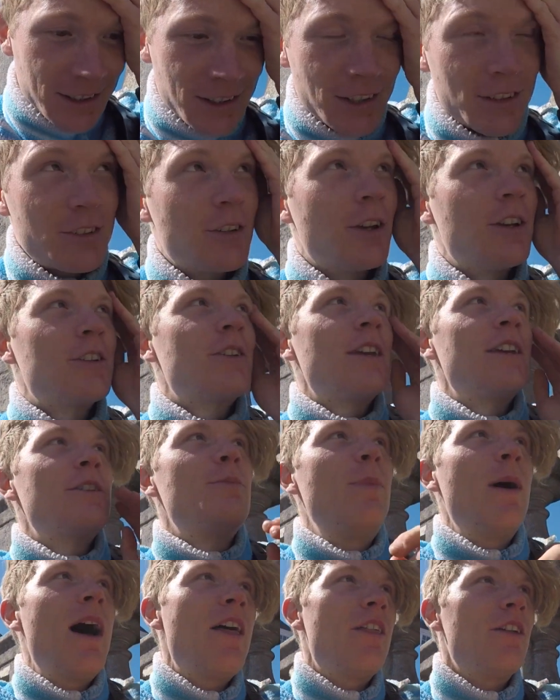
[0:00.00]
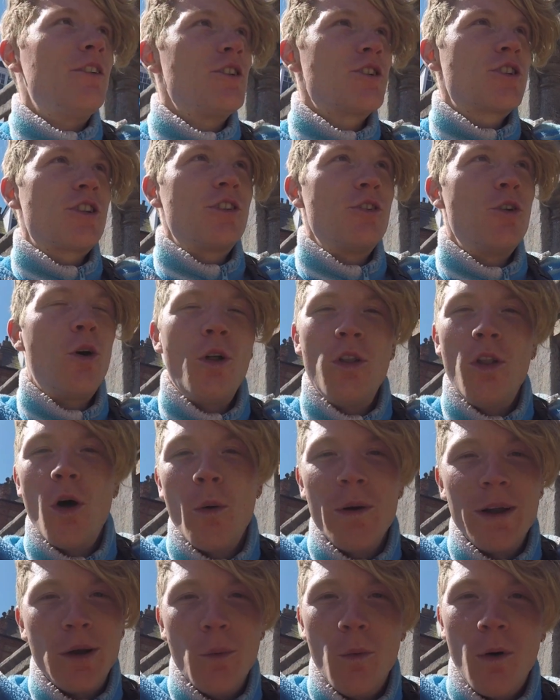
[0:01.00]
So it's better than just not
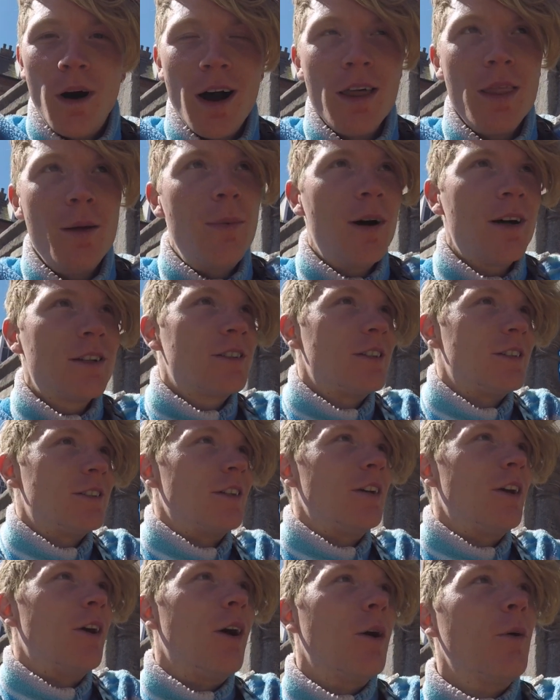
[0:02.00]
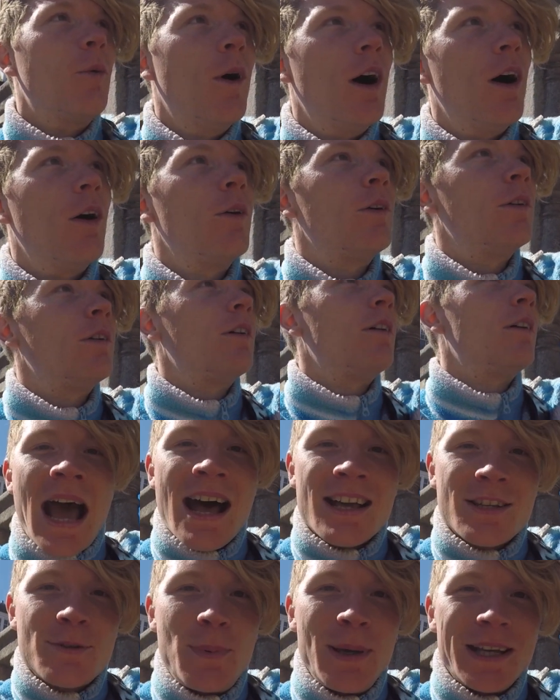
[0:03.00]
knowing why the busk isn't going well. It
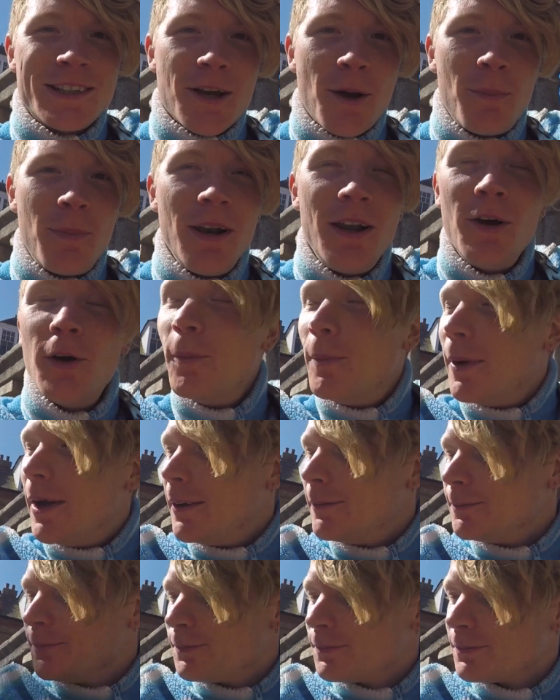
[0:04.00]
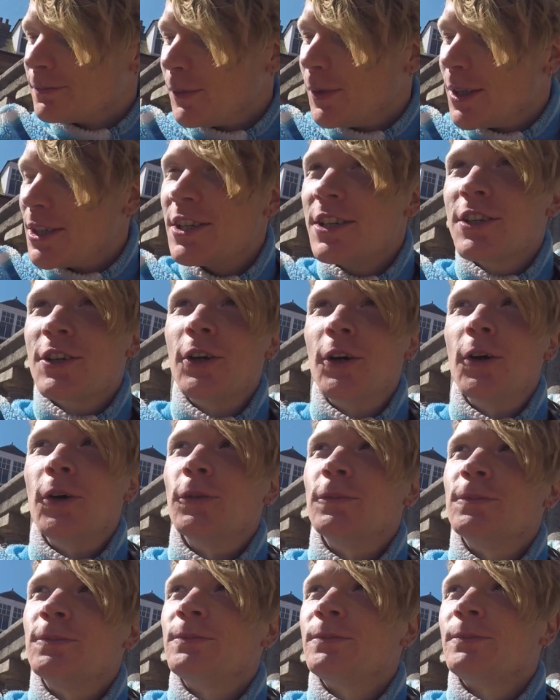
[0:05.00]
has picked up a little bit, which is cool.
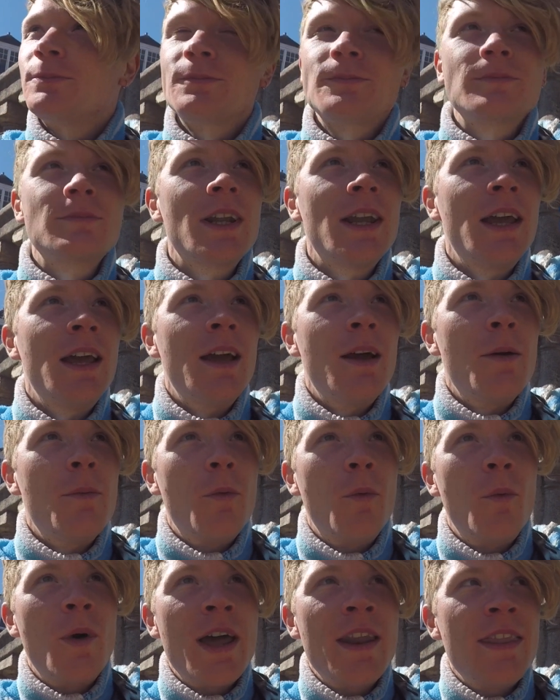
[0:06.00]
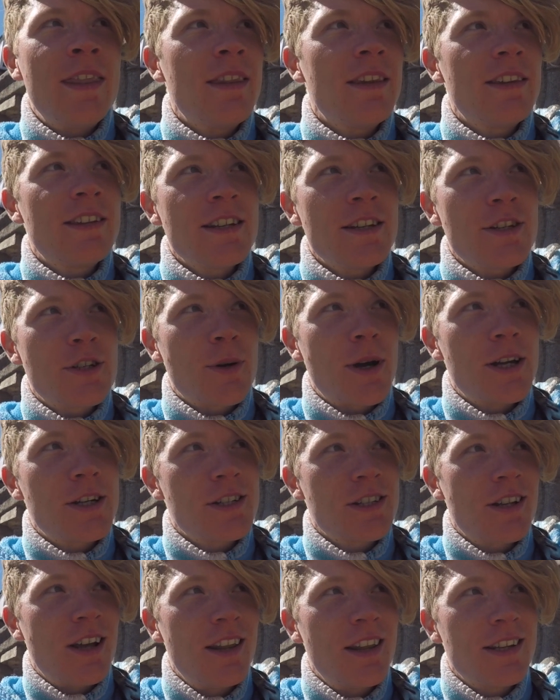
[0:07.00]
When
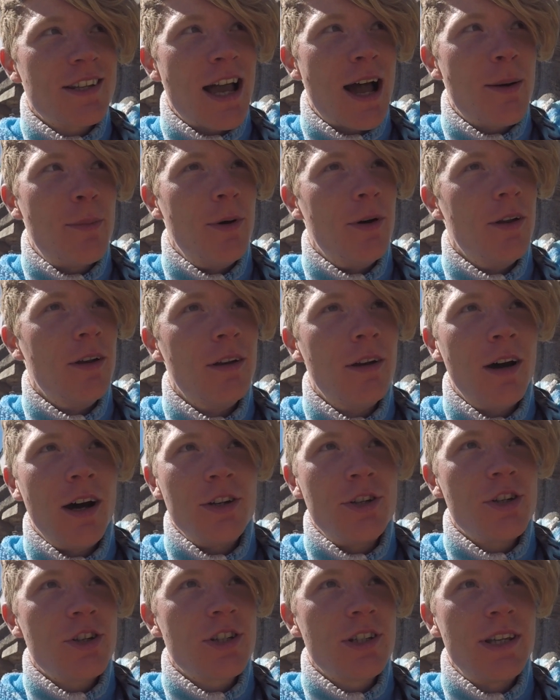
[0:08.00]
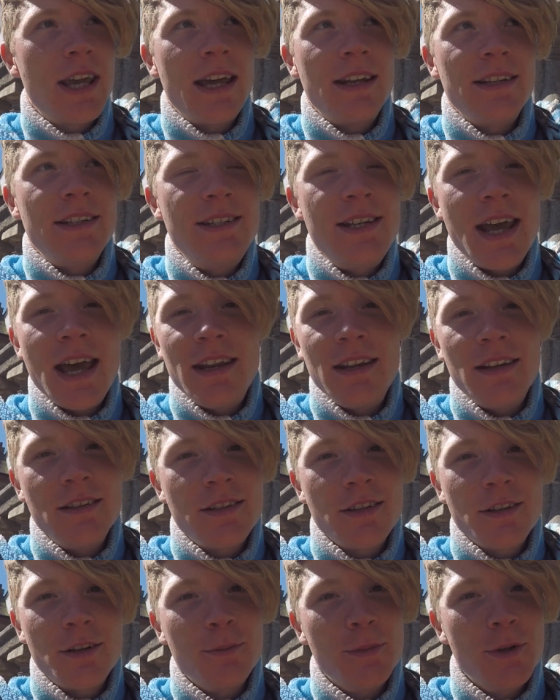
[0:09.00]
situations like this happen, I just get dead
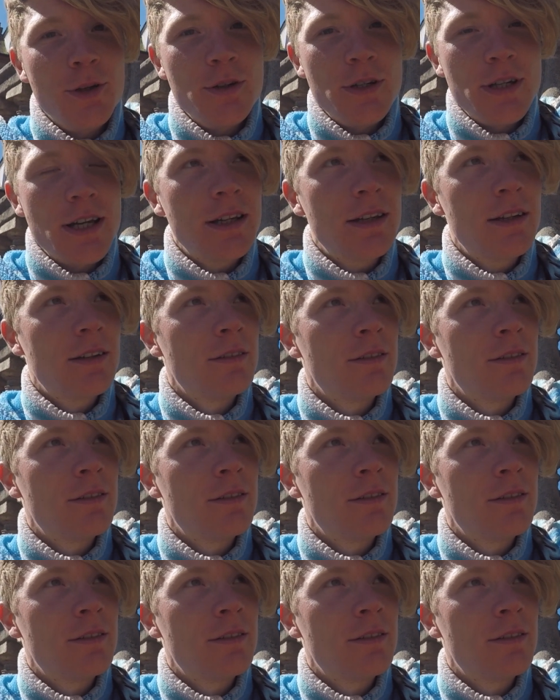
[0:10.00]
into the music.